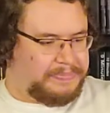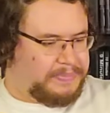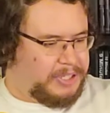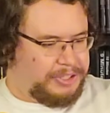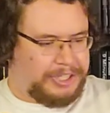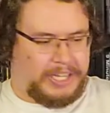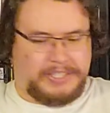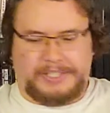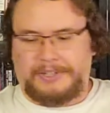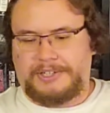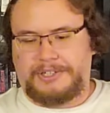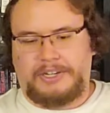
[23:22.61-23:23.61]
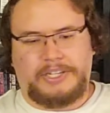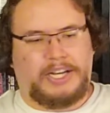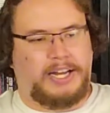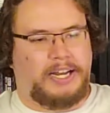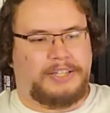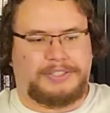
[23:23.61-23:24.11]
She has a crush on
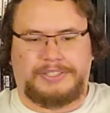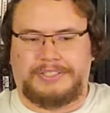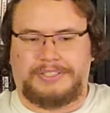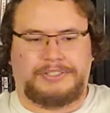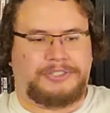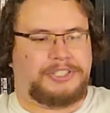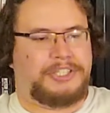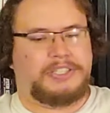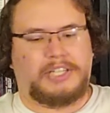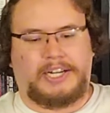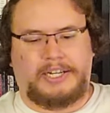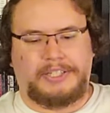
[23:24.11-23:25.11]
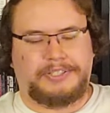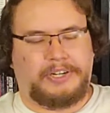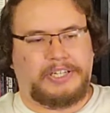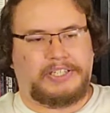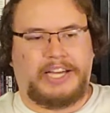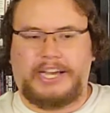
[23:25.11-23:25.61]
Donnie's, and she and Donnie
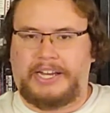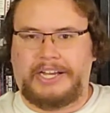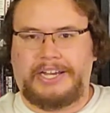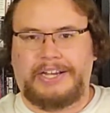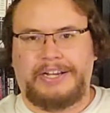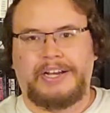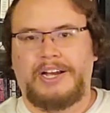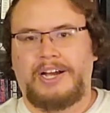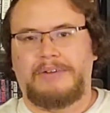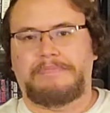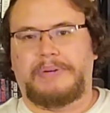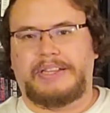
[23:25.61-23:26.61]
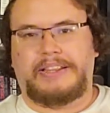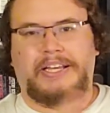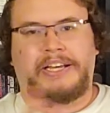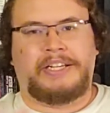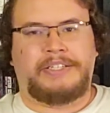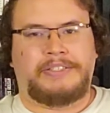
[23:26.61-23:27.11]
start dating, but
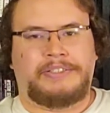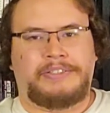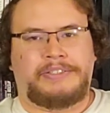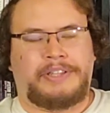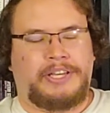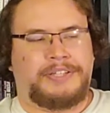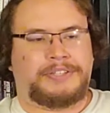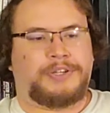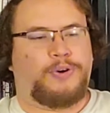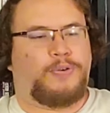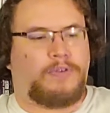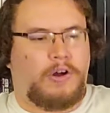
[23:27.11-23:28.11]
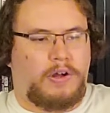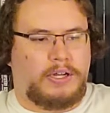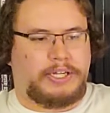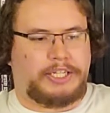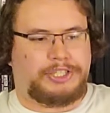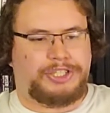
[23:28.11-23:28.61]
then things go
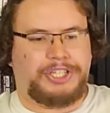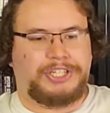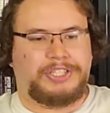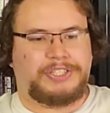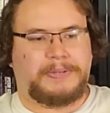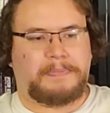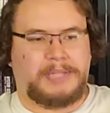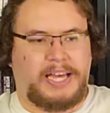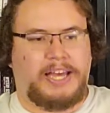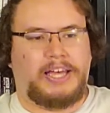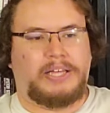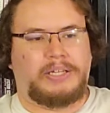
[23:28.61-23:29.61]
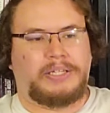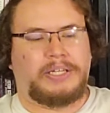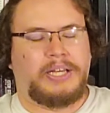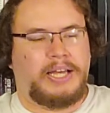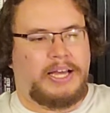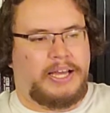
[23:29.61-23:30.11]
wrong, and she ends up dead.
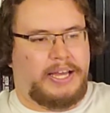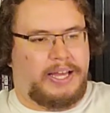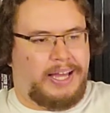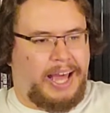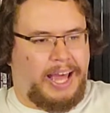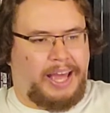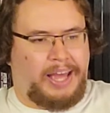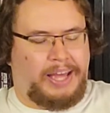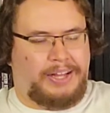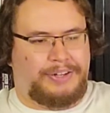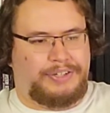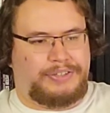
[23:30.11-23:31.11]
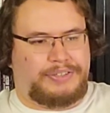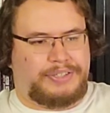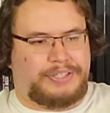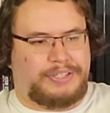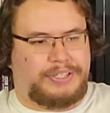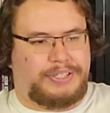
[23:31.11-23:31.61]
And
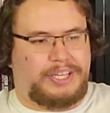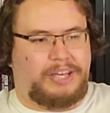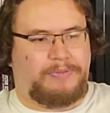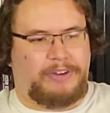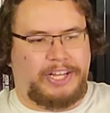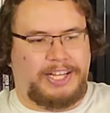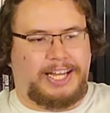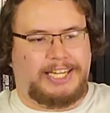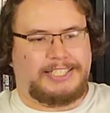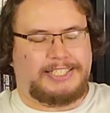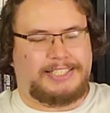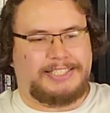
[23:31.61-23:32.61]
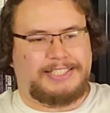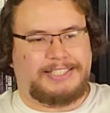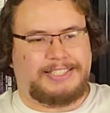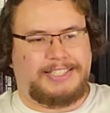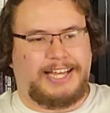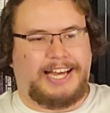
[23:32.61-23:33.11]
he
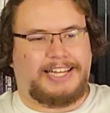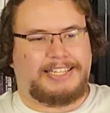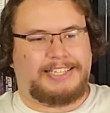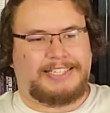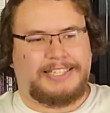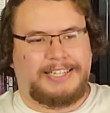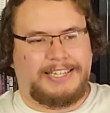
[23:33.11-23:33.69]
realizes that